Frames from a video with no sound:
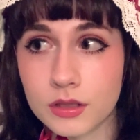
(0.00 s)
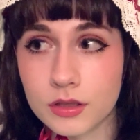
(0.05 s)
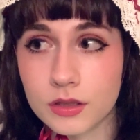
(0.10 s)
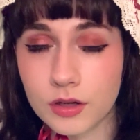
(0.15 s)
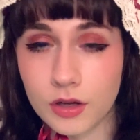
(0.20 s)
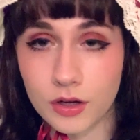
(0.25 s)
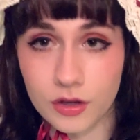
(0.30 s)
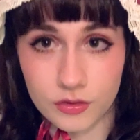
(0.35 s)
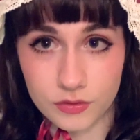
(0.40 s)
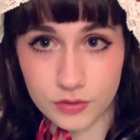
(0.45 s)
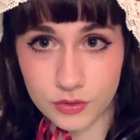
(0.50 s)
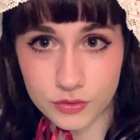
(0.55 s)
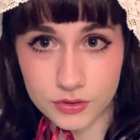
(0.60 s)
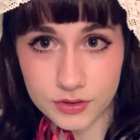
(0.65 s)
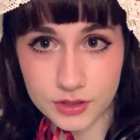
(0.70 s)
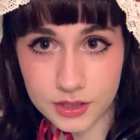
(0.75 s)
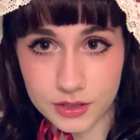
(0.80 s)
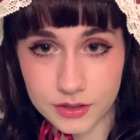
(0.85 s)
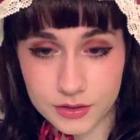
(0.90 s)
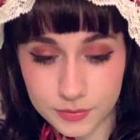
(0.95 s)
All those
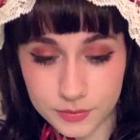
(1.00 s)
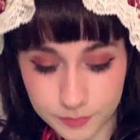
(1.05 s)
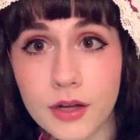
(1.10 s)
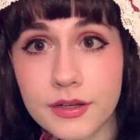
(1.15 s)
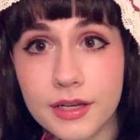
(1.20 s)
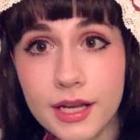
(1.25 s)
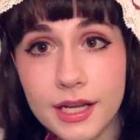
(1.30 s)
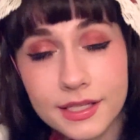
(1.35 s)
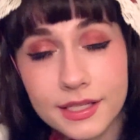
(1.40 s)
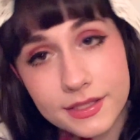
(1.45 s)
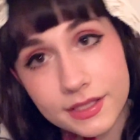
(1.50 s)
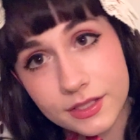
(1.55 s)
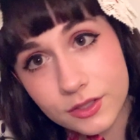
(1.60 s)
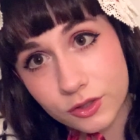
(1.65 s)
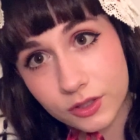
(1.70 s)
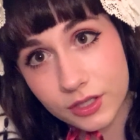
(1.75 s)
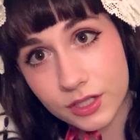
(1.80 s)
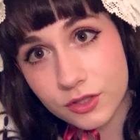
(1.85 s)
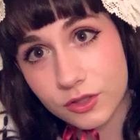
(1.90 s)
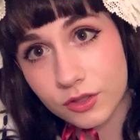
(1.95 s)
things. Next is
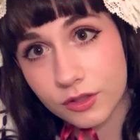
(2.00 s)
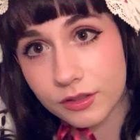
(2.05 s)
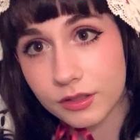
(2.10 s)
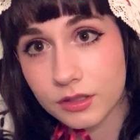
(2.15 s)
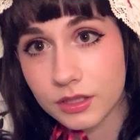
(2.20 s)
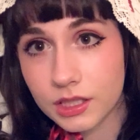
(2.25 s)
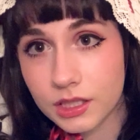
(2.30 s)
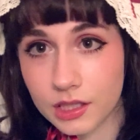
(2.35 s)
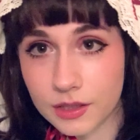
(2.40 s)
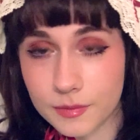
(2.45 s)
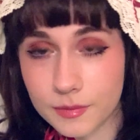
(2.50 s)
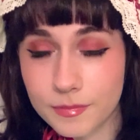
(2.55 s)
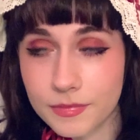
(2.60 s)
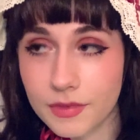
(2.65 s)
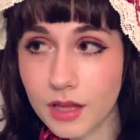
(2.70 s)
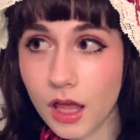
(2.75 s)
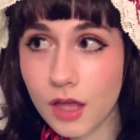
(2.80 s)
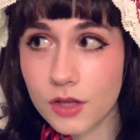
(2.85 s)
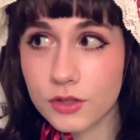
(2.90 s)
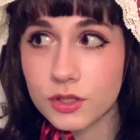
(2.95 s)
traditional Lolita.
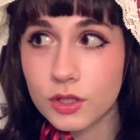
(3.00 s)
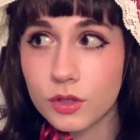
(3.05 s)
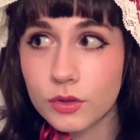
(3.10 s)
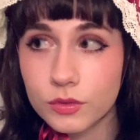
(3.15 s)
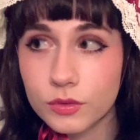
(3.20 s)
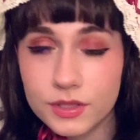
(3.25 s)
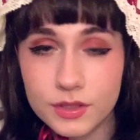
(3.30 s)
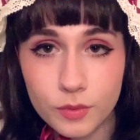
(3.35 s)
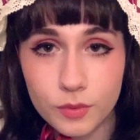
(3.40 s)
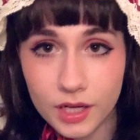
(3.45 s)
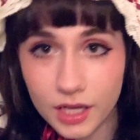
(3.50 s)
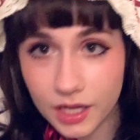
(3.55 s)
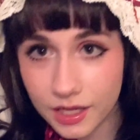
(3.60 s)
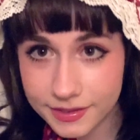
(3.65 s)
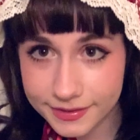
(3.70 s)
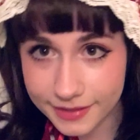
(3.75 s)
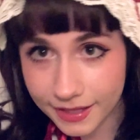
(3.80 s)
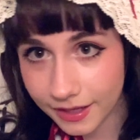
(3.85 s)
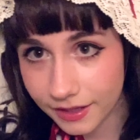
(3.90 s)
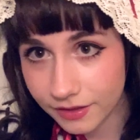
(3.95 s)
So the reason why I
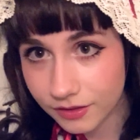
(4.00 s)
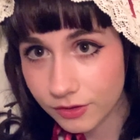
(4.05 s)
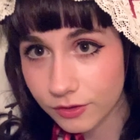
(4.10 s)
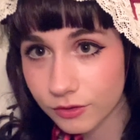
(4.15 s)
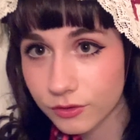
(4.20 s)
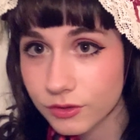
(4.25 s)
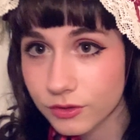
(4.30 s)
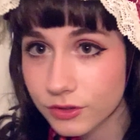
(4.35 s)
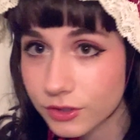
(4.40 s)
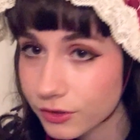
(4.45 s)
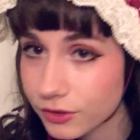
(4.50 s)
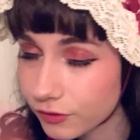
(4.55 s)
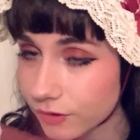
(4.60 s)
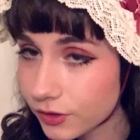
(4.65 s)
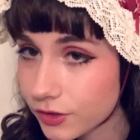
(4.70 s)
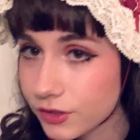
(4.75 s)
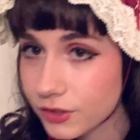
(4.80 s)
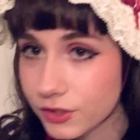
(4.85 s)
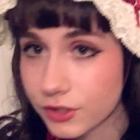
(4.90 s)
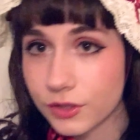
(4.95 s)
said those
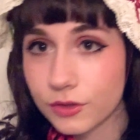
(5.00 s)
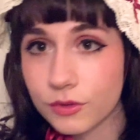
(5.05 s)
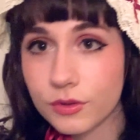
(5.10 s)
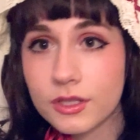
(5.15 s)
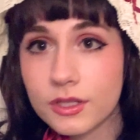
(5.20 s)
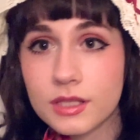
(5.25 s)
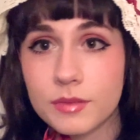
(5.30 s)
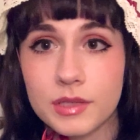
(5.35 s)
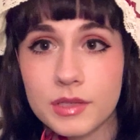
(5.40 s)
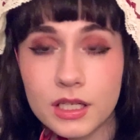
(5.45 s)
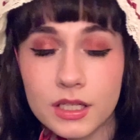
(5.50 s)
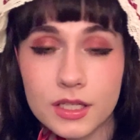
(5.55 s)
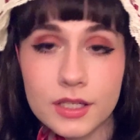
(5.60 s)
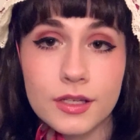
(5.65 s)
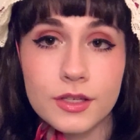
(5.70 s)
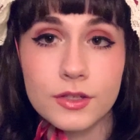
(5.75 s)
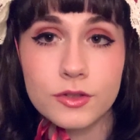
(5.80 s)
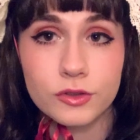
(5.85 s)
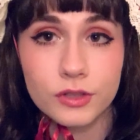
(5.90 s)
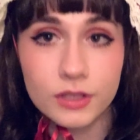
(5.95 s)
first two is
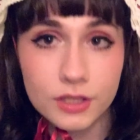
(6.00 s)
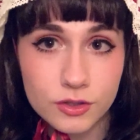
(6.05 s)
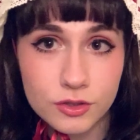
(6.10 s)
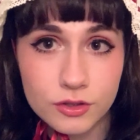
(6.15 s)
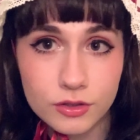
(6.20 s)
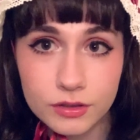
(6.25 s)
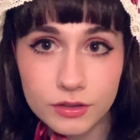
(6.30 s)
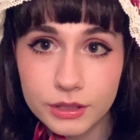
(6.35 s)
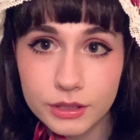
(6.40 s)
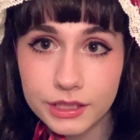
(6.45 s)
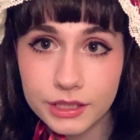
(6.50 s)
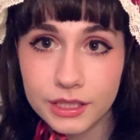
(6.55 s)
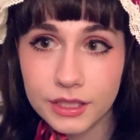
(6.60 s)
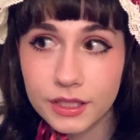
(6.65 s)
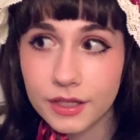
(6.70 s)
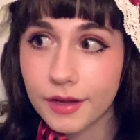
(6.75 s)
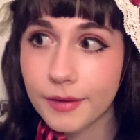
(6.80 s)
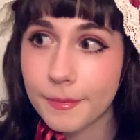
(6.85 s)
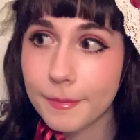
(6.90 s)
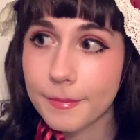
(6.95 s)
because traditional
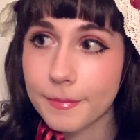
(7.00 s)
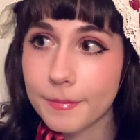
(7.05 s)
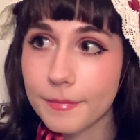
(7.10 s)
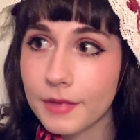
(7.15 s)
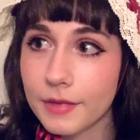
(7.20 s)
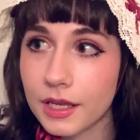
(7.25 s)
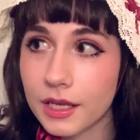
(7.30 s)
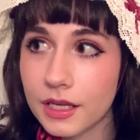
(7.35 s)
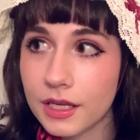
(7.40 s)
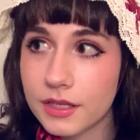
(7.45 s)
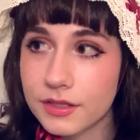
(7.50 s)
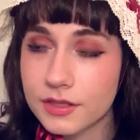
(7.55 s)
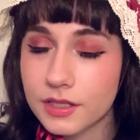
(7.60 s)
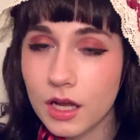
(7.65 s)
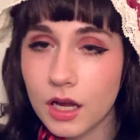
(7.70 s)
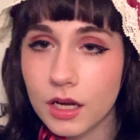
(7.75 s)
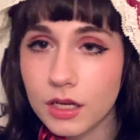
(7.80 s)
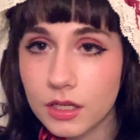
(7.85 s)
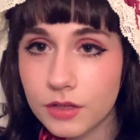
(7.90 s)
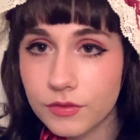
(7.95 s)
Lolita is
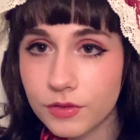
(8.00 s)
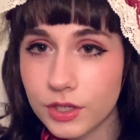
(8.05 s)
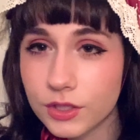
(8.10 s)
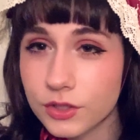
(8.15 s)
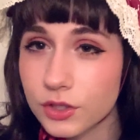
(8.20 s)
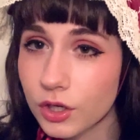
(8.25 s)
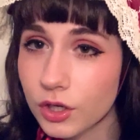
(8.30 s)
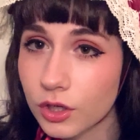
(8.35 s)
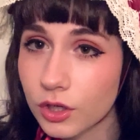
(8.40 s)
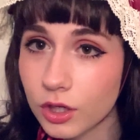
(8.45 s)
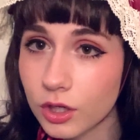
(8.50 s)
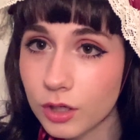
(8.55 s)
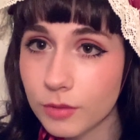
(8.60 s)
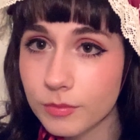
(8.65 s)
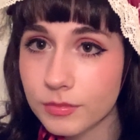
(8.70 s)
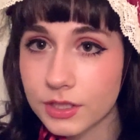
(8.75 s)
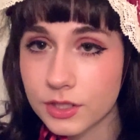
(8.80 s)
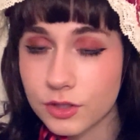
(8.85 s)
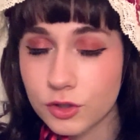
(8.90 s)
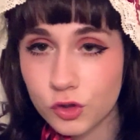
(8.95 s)
kind of a term
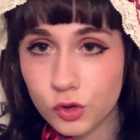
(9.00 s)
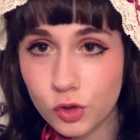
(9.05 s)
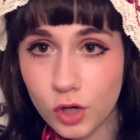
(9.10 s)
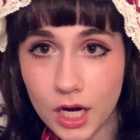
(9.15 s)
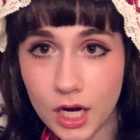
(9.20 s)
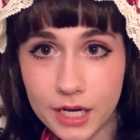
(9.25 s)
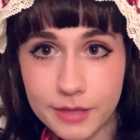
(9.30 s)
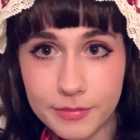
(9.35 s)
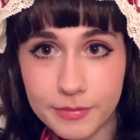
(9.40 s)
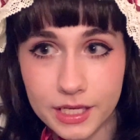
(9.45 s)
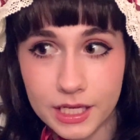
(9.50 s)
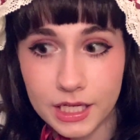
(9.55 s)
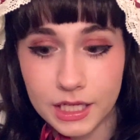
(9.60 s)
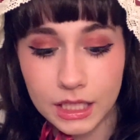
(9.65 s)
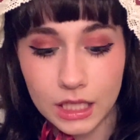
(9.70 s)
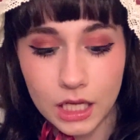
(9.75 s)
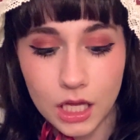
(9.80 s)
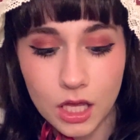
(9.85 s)
describing